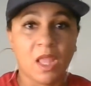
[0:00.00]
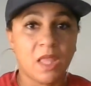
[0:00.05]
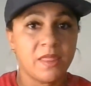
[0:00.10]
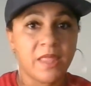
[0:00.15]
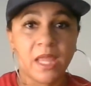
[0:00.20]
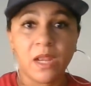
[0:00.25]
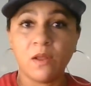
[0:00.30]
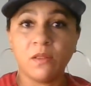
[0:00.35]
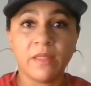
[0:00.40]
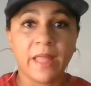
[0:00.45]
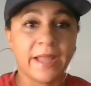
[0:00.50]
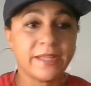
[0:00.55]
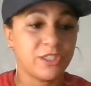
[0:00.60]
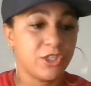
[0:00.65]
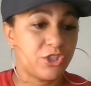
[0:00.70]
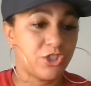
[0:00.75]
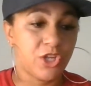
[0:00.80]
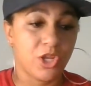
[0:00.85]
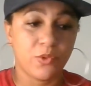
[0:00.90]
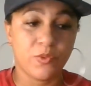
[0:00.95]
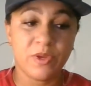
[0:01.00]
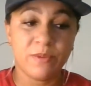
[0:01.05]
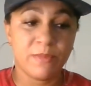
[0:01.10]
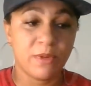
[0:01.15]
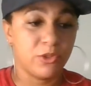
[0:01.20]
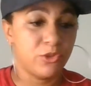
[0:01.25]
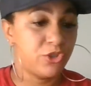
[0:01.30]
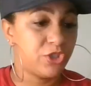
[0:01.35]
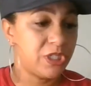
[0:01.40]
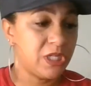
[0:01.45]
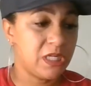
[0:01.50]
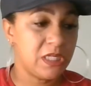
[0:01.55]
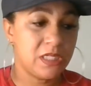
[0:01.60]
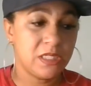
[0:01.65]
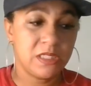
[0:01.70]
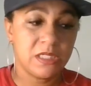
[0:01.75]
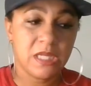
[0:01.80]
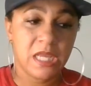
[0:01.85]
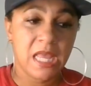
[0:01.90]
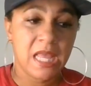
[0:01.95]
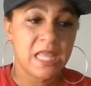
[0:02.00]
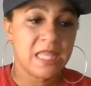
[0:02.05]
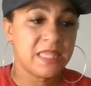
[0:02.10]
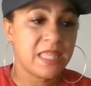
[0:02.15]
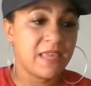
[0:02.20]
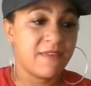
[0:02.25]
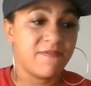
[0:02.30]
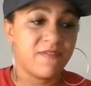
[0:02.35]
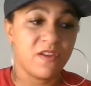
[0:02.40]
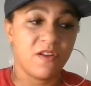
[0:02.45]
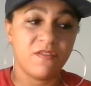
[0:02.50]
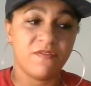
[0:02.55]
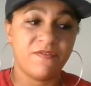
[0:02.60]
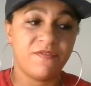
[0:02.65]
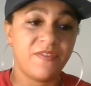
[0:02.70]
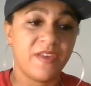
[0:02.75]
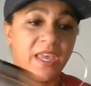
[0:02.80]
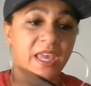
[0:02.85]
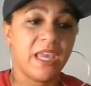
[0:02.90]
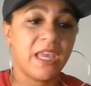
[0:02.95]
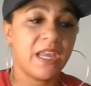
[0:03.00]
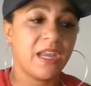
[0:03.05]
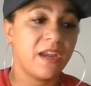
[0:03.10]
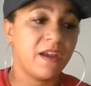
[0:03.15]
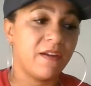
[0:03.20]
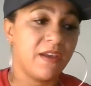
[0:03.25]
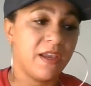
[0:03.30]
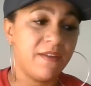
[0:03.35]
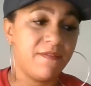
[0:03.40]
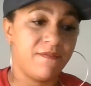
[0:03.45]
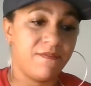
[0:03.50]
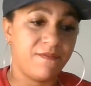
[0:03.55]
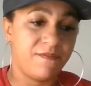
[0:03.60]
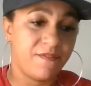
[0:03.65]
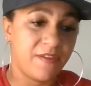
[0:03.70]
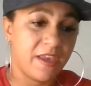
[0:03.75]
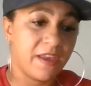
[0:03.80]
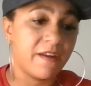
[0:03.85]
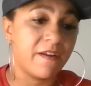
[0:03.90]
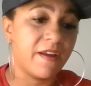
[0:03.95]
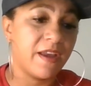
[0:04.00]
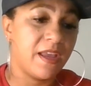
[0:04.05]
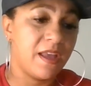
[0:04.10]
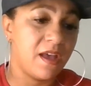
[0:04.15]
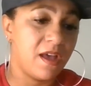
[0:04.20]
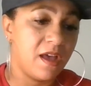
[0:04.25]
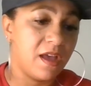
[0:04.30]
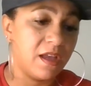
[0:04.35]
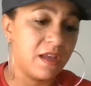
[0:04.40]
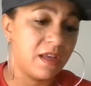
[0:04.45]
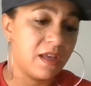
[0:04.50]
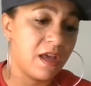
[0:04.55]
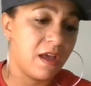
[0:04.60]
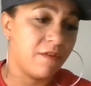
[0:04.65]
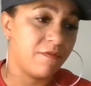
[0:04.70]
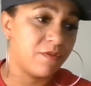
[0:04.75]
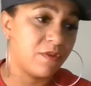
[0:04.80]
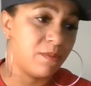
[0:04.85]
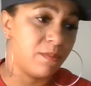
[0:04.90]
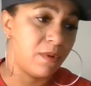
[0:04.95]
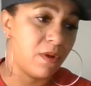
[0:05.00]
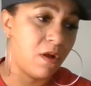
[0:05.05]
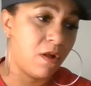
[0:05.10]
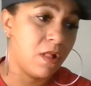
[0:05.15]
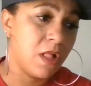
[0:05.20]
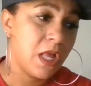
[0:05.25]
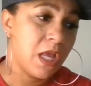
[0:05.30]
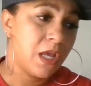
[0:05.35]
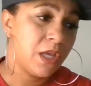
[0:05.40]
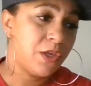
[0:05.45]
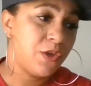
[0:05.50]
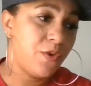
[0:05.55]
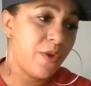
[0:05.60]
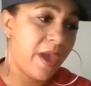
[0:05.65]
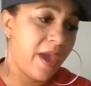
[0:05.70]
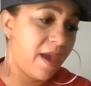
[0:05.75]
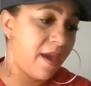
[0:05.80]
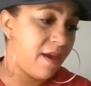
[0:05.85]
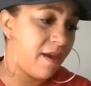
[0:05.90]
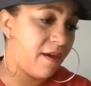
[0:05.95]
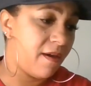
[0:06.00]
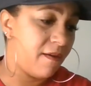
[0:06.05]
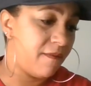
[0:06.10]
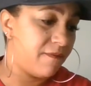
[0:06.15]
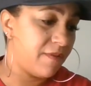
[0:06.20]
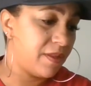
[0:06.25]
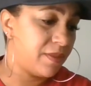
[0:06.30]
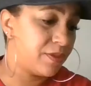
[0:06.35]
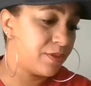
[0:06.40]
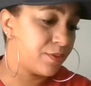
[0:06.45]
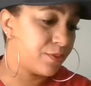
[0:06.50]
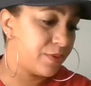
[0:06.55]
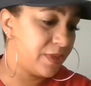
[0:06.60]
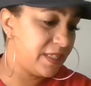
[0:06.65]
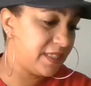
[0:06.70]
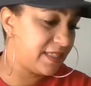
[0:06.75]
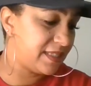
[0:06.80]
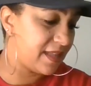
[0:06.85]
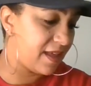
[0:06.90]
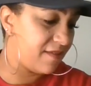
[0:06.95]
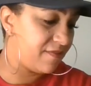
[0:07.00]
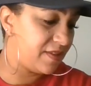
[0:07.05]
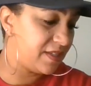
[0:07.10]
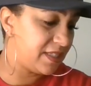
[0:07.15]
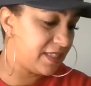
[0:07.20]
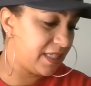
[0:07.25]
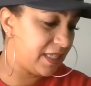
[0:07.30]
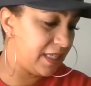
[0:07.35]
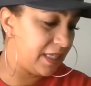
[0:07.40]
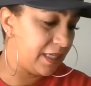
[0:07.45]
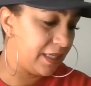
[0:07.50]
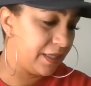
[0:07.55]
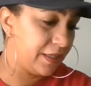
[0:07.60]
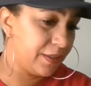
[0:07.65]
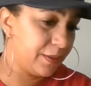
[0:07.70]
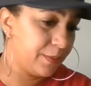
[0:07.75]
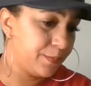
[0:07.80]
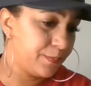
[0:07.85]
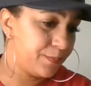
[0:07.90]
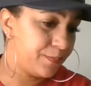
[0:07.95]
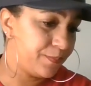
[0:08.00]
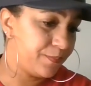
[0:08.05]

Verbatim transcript: They don't like to show emotion. They feel very, very uncomfortable. You have three sevens here.